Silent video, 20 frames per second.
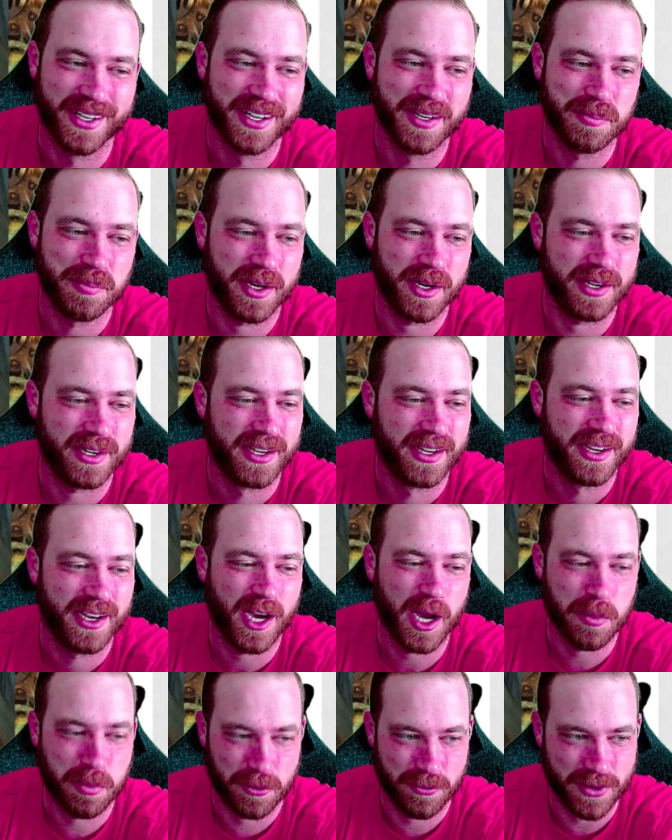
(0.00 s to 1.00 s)
But
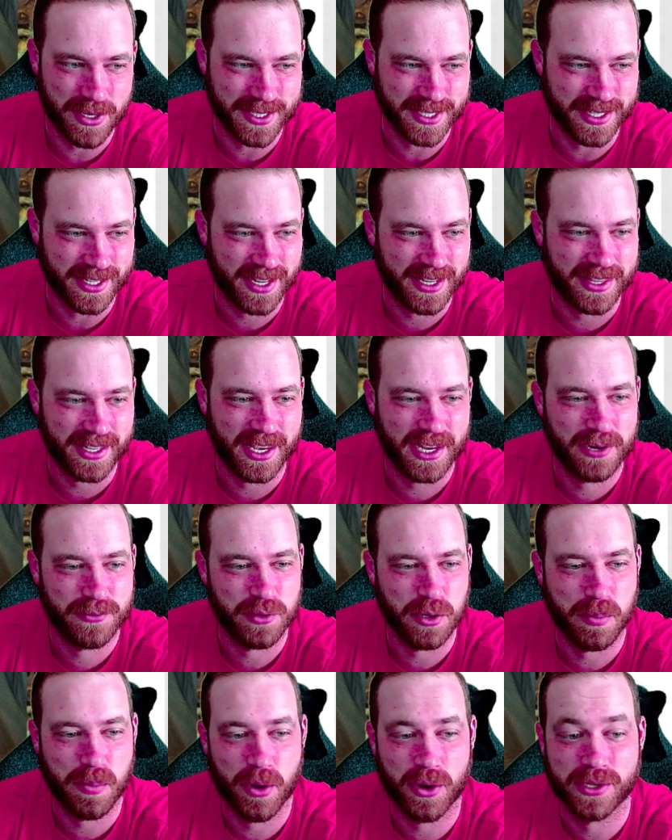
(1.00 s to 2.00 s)
hyperphasing, at the end of
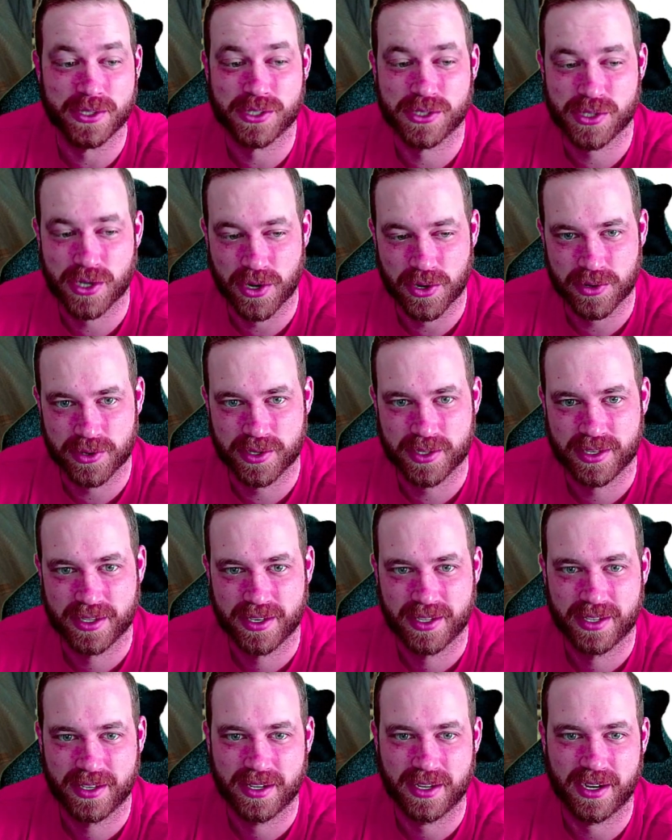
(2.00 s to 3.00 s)
your opponent's turn,
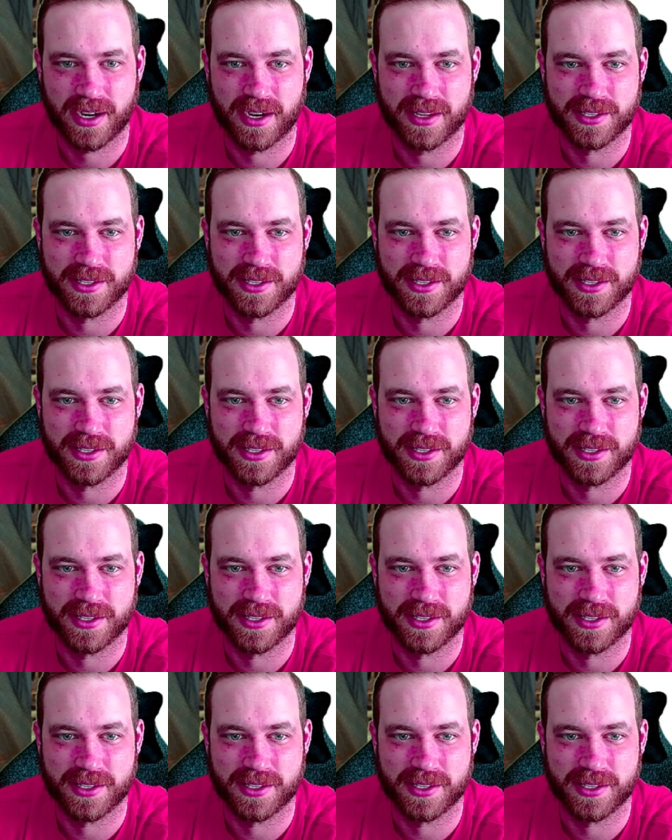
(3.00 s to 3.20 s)
and